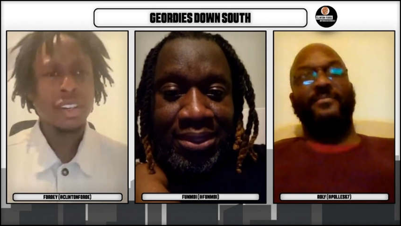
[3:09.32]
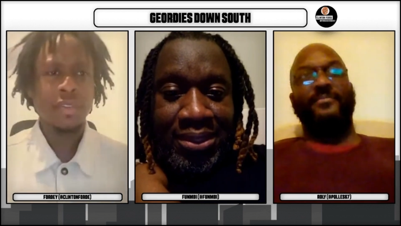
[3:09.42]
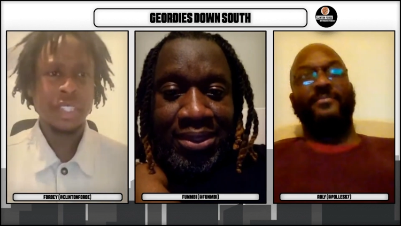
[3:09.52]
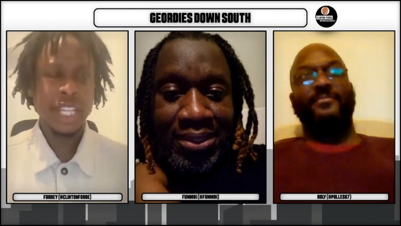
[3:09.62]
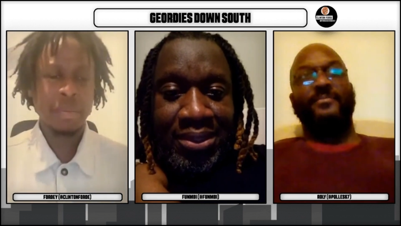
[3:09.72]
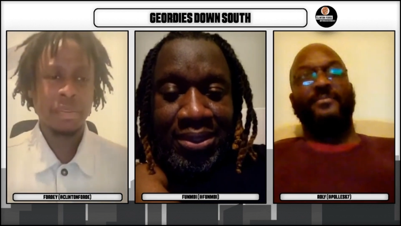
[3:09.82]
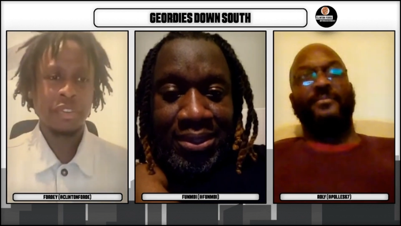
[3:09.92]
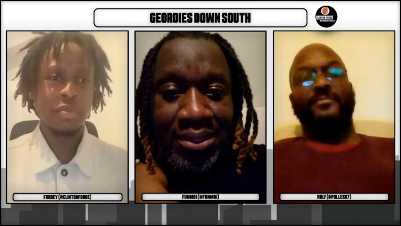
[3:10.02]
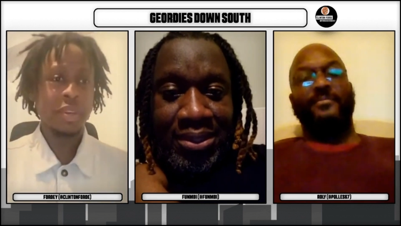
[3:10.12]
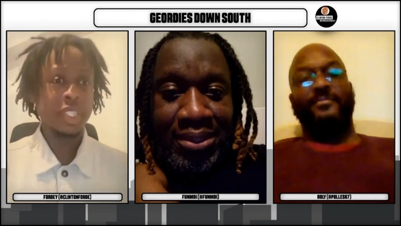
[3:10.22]
Speaker 1: obviously that
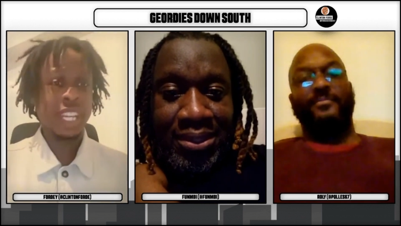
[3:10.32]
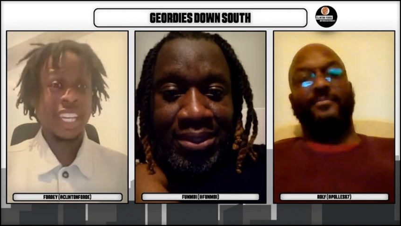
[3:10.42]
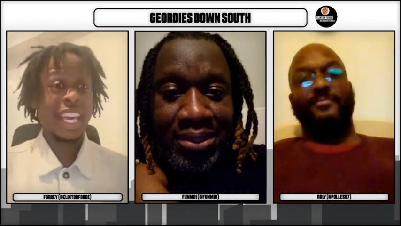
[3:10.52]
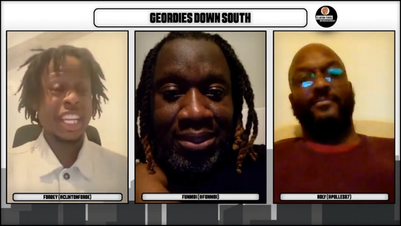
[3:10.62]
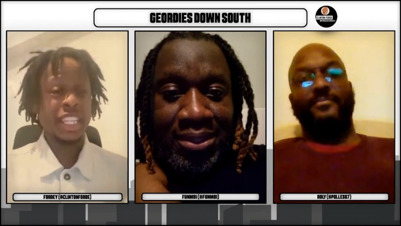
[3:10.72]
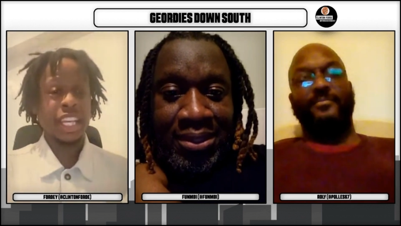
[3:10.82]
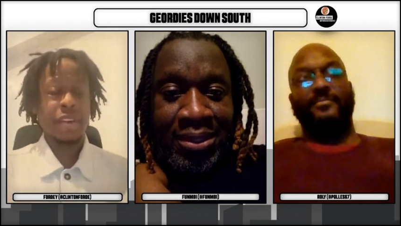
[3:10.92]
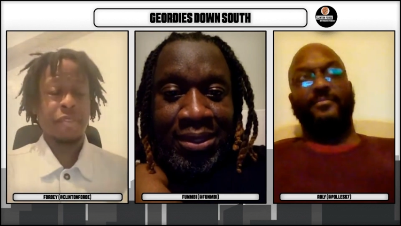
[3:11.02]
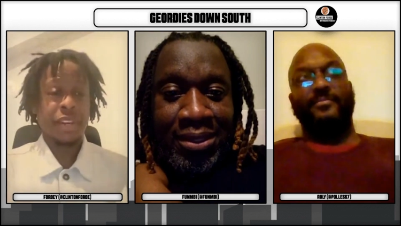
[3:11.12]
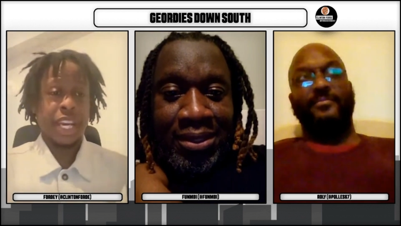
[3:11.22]
performance. And again, he did
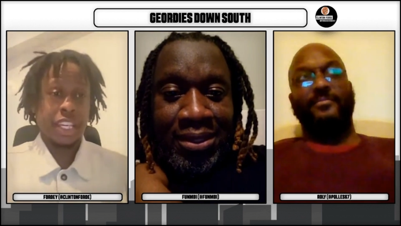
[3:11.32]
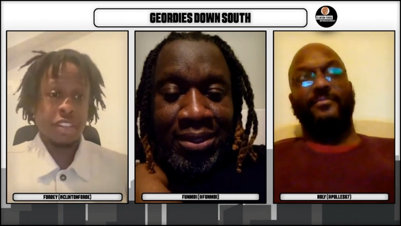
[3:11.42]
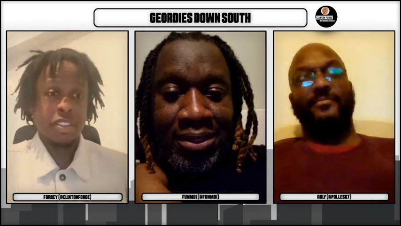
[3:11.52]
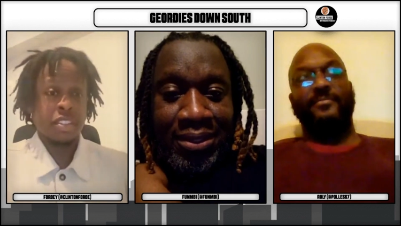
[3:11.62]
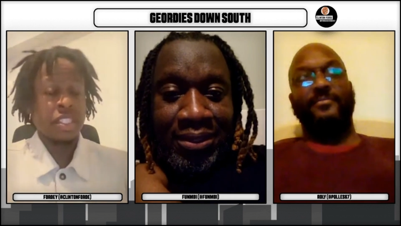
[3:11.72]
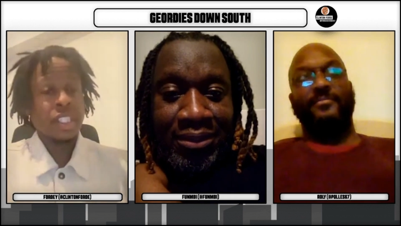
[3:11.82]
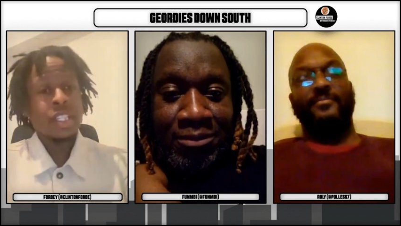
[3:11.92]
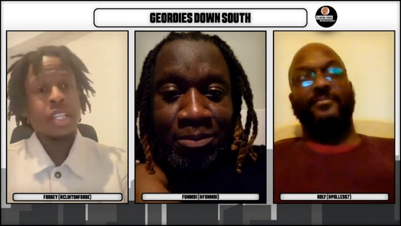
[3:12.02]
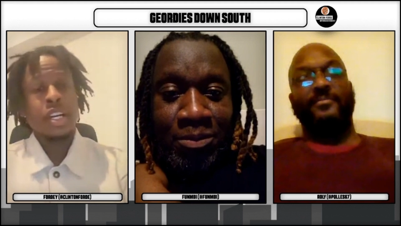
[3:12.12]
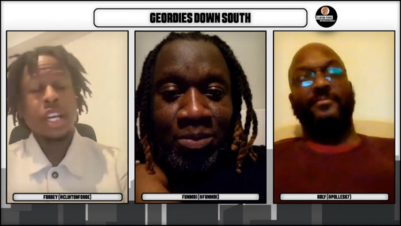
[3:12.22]
everything that he could.
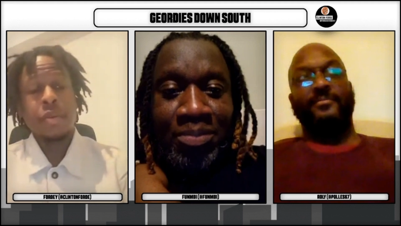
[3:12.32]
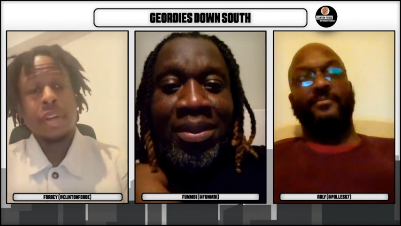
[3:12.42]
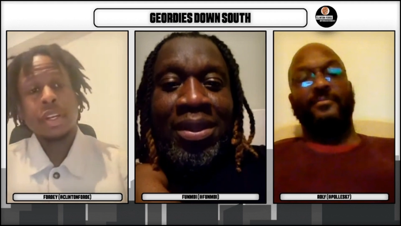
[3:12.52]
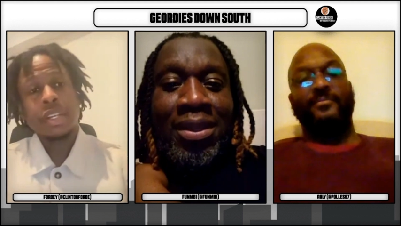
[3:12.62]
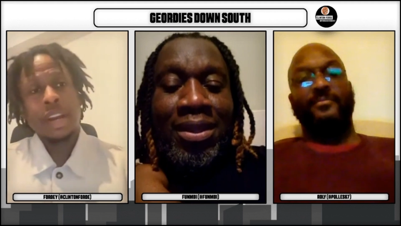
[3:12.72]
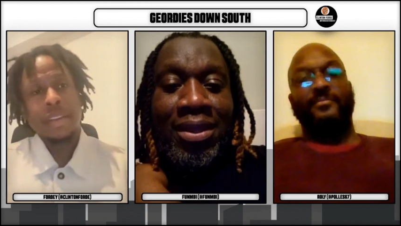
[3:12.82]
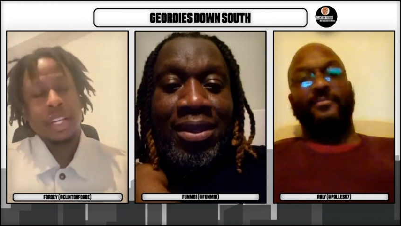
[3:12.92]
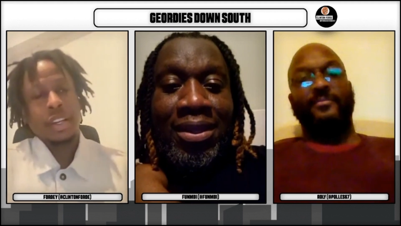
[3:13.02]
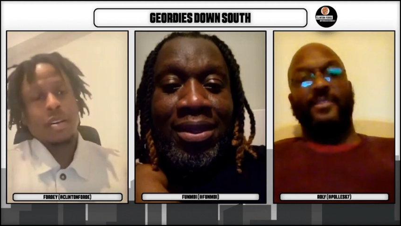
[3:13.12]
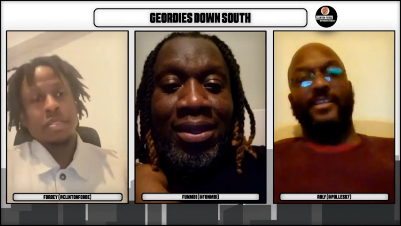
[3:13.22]
Uh, he went narrowly
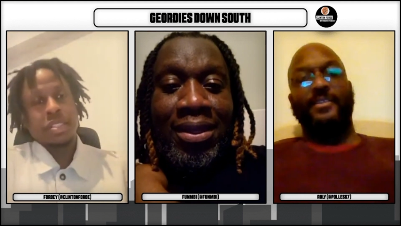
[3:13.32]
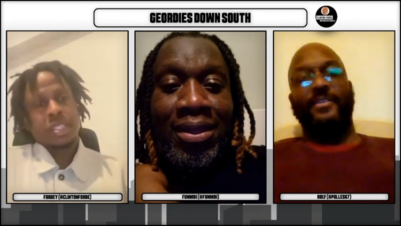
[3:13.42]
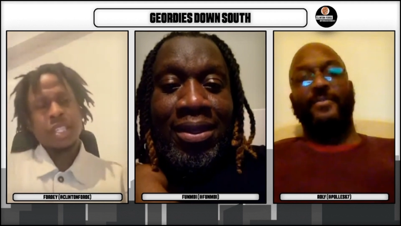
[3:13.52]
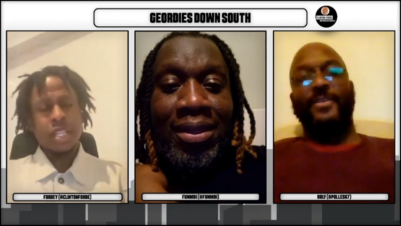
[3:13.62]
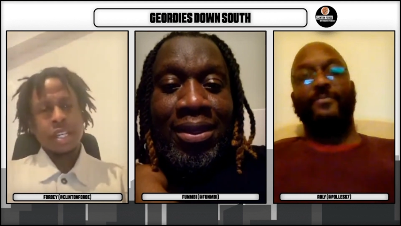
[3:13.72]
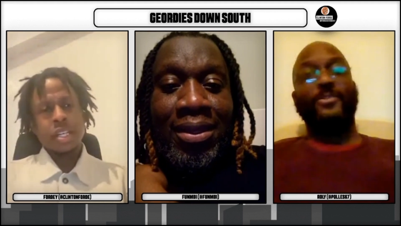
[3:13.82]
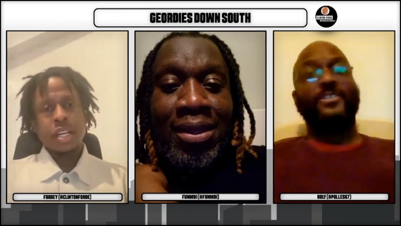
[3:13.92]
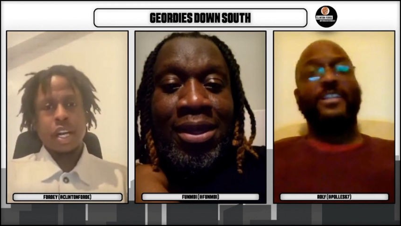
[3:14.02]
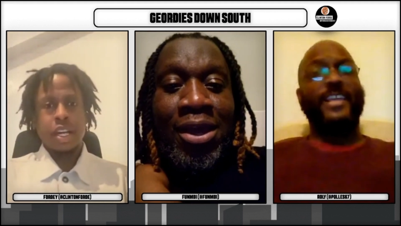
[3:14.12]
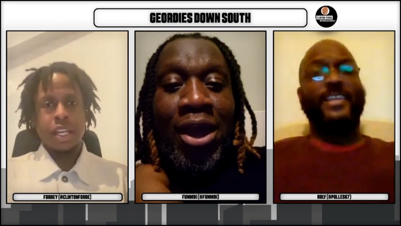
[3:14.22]
close. It, it wasn't
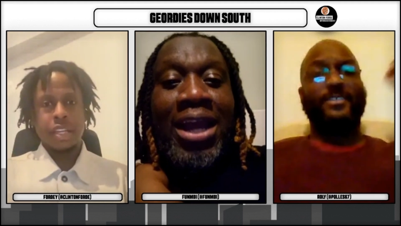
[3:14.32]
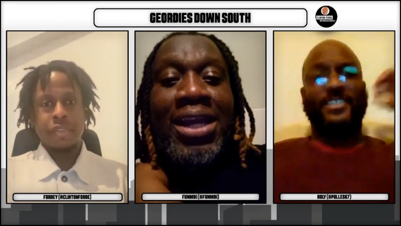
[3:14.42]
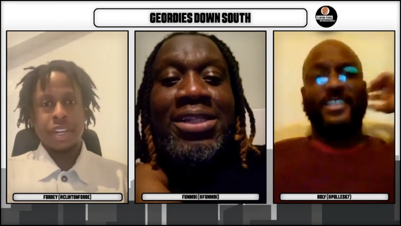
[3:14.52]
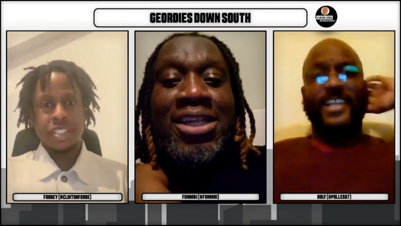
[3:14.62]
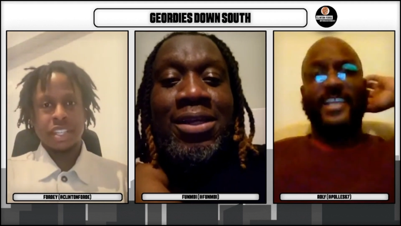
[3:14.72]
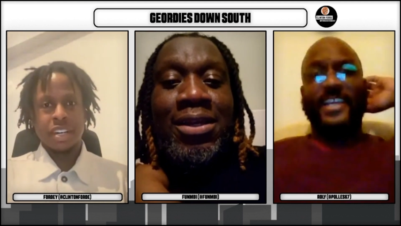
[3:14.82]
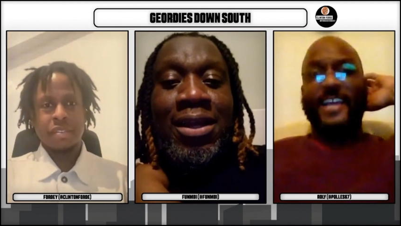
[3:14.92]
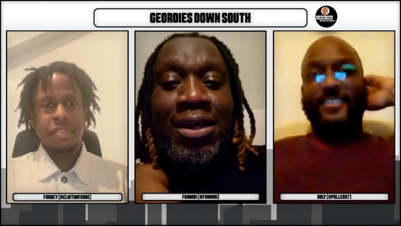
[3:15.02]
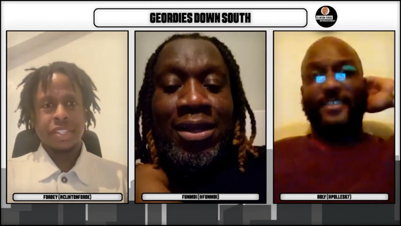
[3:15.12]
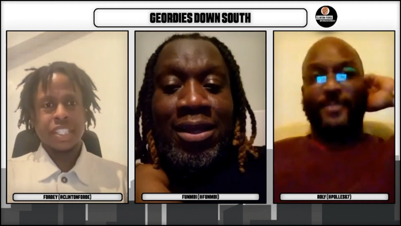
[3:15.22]
like he was stinking
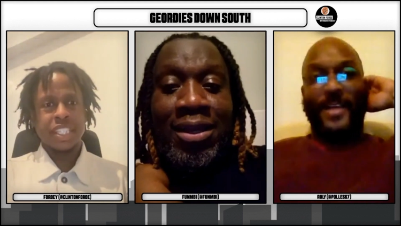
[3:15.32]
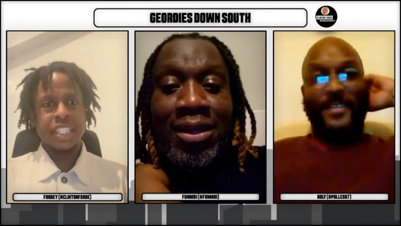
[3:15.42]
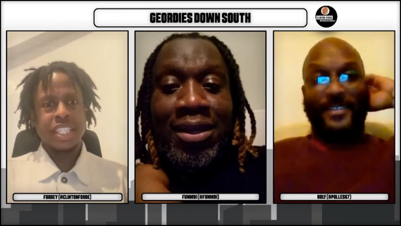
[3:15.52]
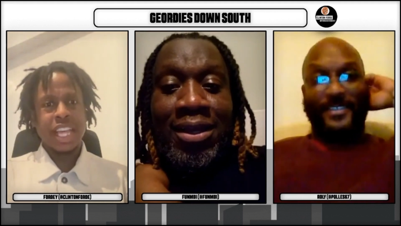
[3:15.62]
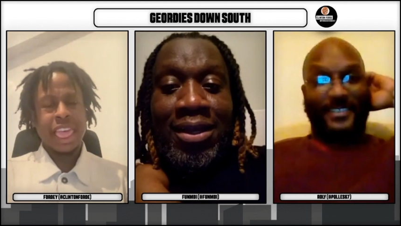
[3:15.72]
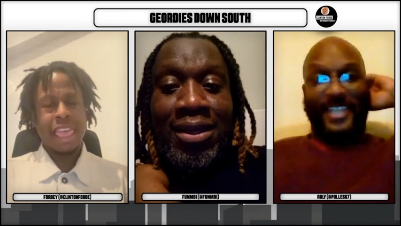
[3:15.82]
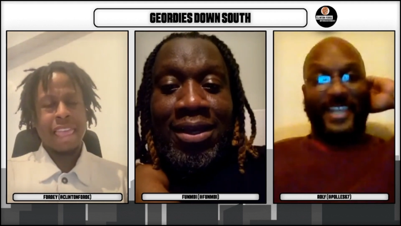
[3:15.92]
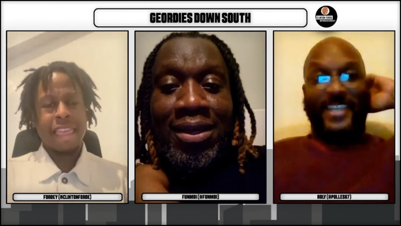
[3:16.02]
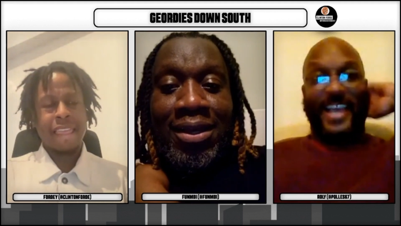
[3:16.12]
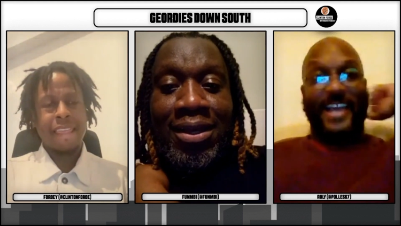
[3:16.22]
Speaker 2: out, stinking
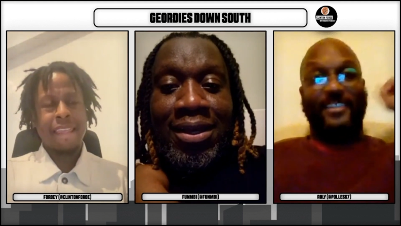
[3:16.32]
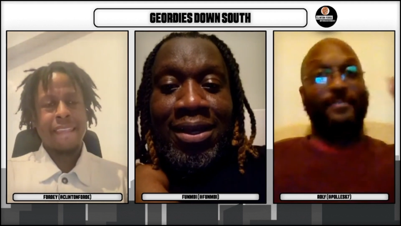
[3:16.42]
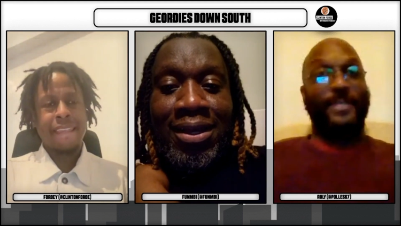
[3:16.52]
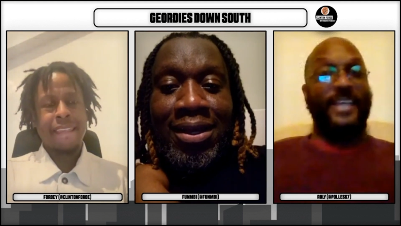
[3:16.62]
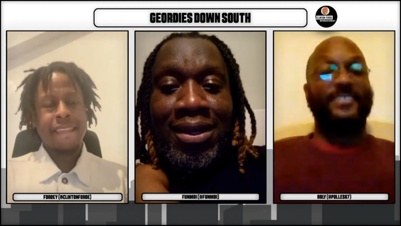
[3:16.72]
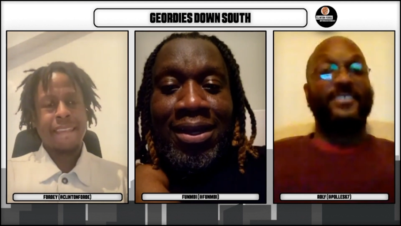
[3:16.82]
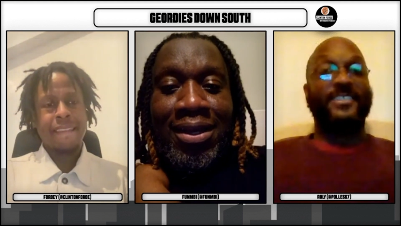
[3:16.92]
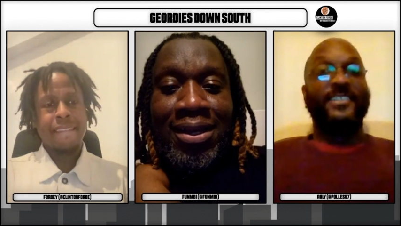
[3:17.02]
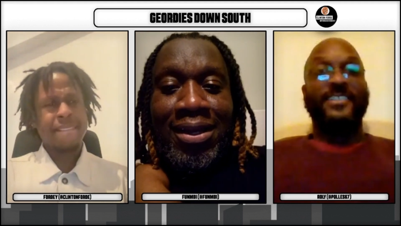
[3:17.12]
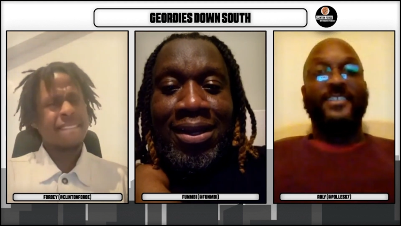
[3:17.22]
out, the place.
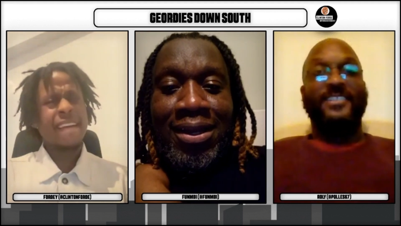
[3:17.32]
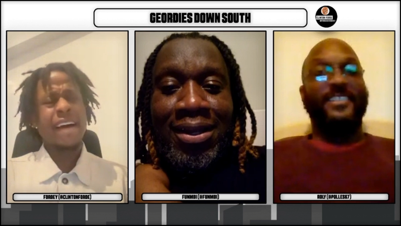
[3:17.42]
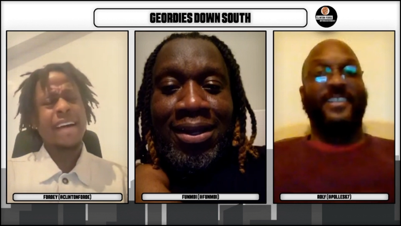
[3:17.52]
Speaker 1: No.